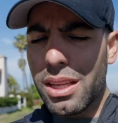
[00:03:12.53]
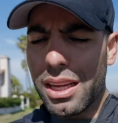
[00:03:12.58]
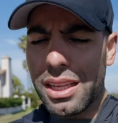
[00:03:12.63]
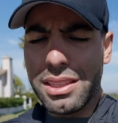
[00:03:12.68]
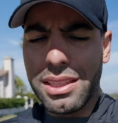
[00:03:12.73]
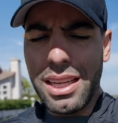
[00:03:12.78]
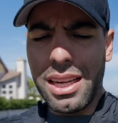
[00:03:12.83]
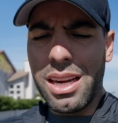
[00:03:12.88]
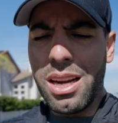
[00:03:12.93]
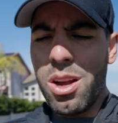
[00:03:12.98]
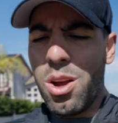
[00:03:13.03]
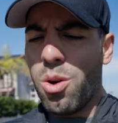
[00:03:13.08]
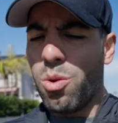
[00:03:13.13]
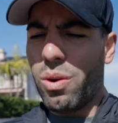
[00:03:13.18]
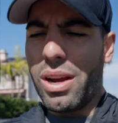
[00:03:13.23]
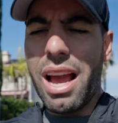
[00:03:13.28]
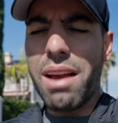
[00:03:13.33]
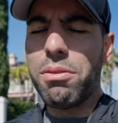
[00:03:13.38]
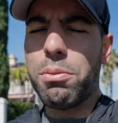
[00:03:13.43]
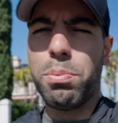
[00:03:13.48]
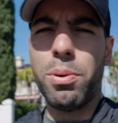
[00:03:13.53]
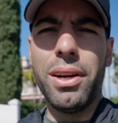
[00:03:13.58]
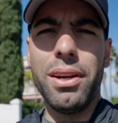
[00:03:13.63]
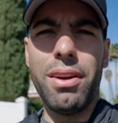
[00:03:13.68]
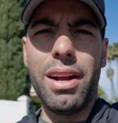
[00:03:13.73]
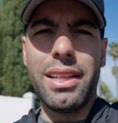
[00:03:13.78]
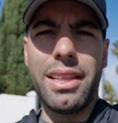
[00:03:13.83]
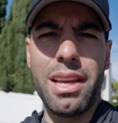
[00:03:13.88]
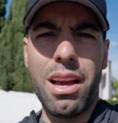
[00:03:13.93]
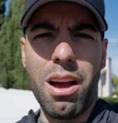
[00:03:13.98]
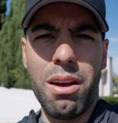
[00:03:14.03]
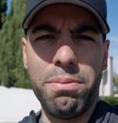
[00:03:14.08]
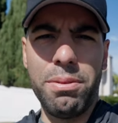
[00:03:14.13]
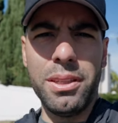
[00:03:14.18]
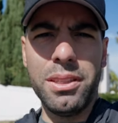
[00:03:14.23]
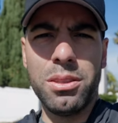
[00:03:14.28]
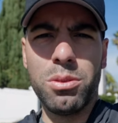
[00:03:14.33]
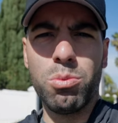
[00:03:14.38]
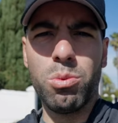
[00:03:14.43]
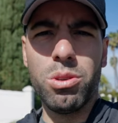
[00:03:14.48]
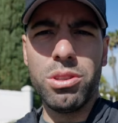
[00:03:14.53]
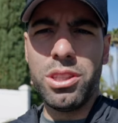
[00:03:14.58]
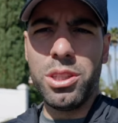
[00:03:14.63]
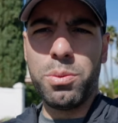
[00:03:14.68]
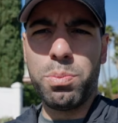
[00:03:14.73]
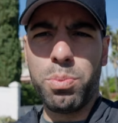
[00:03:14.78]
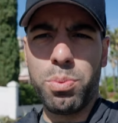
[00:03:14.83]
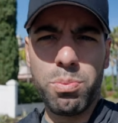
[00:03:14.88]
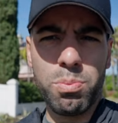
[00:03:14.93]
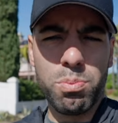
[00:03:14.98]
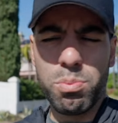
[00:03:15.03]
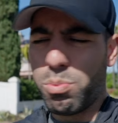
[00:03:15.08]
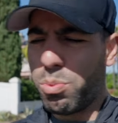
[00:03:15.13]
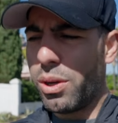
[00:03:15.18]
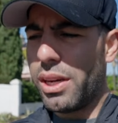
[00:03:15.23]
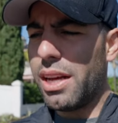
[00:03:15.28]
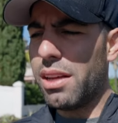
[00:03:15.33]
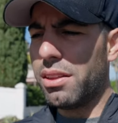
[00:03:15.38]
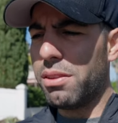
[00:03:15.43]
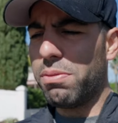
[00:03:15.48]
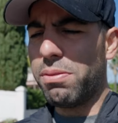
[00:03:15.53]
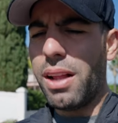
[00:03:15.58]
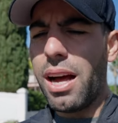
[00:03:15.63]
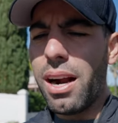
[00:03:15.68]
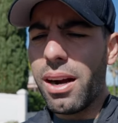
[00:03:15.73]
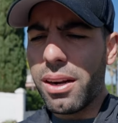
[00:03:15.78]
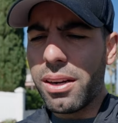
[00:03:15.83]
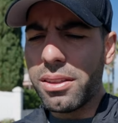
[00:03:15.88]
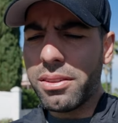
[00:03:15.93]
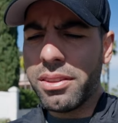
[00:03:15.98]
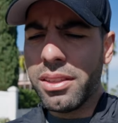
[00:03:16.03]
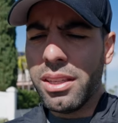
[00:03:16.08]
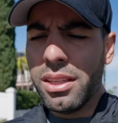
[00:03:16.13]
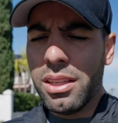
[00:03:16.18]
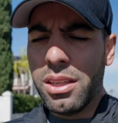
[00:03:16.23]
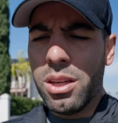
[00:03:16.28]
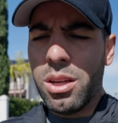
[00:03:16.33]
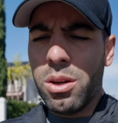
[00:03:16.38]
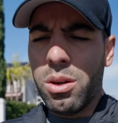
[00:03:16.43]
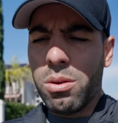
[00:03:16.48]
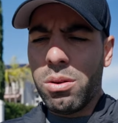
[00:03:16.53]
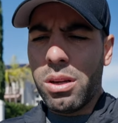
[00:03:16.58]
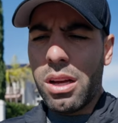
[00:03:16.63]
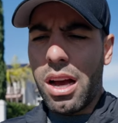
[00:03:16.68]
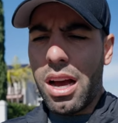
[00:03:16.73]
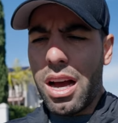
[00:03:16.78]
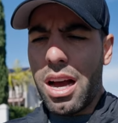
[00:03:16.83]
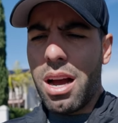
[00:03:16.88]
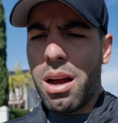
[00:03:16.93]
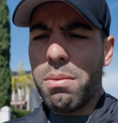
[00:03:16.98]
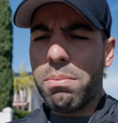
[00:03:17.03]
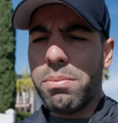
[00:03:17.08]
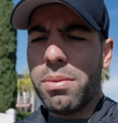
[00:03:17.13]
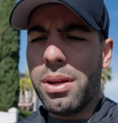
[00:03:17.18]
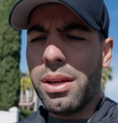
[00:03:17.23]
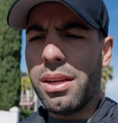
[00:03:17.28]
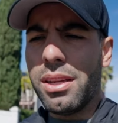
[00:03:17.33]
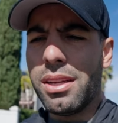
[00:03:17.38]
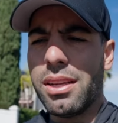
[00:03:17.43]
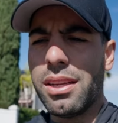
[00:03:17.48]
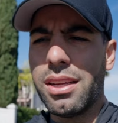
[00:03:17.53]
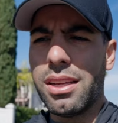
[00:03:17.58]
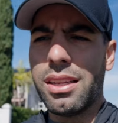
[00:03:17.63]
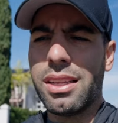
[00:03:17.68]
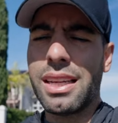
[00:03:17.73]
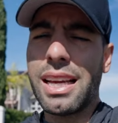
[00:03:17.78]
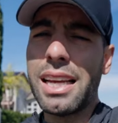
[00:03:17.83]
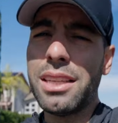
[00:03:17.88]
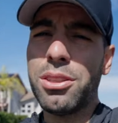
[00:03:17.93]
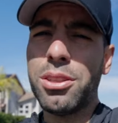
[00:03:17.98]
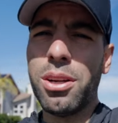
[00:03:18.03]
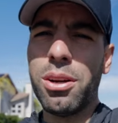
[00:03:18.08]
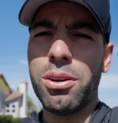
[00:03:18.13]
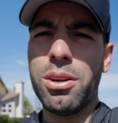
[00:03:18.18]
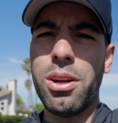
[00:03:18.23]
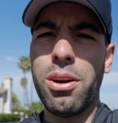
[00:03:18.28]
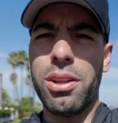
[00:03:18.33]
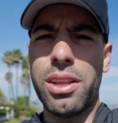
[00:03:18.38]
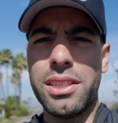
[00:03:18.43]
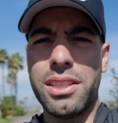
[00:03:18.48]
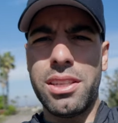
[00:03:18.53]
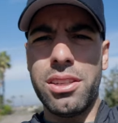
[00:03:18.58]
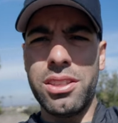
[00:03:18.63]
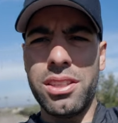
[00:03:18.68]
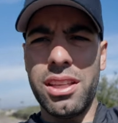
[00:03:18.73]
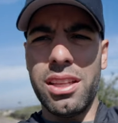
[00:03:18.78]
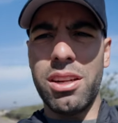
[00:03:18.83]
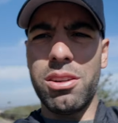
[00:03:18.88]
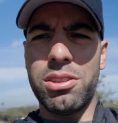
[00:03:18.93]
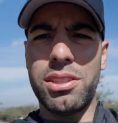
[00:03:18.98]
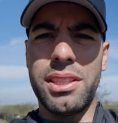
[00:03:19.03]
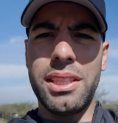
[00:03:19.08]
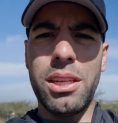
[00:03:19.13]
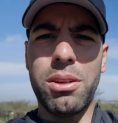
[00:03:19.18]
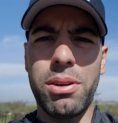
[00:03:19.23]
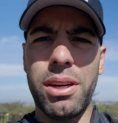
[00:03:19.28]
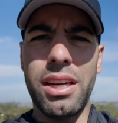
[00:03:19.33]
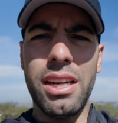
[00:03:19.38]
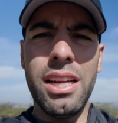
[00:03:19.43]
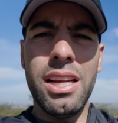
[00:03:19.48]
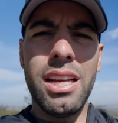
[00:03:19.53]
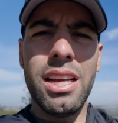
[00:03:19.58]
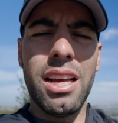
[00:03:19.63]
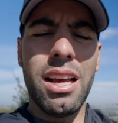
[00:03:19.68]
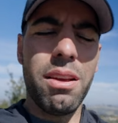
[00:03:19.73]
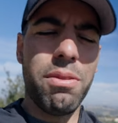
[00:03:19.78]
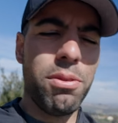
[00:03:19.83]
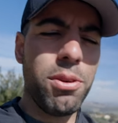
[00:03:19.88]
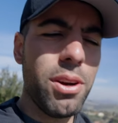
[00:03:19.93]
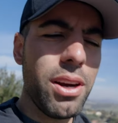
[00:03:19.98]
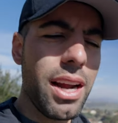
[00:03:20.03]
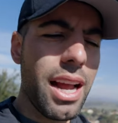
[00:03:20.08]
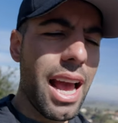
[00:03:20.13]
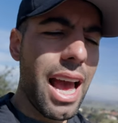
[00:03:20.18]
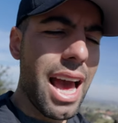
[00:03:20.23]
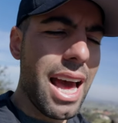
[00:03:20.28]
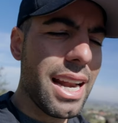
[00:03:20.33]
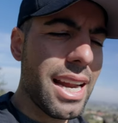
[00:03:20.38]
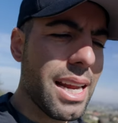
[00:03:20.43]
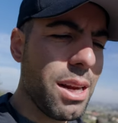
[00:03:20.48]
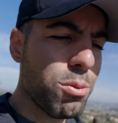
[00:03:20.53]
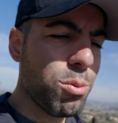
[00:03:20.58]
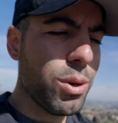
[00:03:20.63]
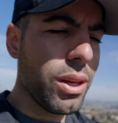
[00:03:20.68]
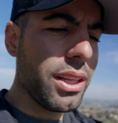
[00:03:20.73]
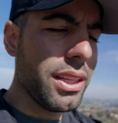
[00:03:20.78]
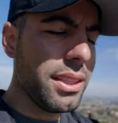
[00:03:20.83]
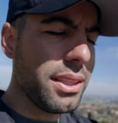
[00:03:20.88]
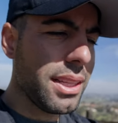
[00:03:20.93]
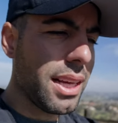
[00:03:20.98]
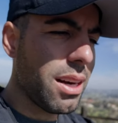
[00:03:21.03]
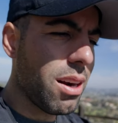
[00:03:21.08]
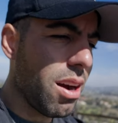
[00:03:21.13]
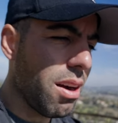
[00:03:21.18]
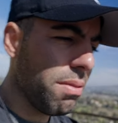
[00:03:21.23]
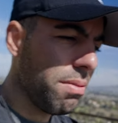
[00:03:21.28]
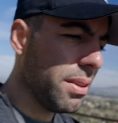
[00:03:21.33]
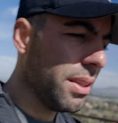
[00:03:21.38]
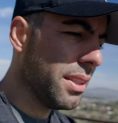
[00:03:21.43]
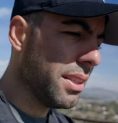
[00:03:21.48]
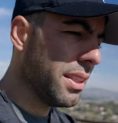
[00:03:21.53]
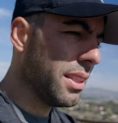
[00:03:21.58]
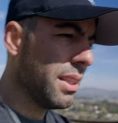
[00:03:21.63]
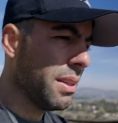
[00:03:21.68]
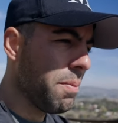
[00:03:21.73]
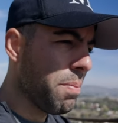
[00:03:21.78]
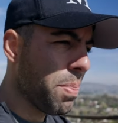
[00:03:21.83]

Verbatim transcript: I said, we have a printer at the office. We'll just print out the flyers. In case you don't know this, here's a little secret. If you're at a real estate office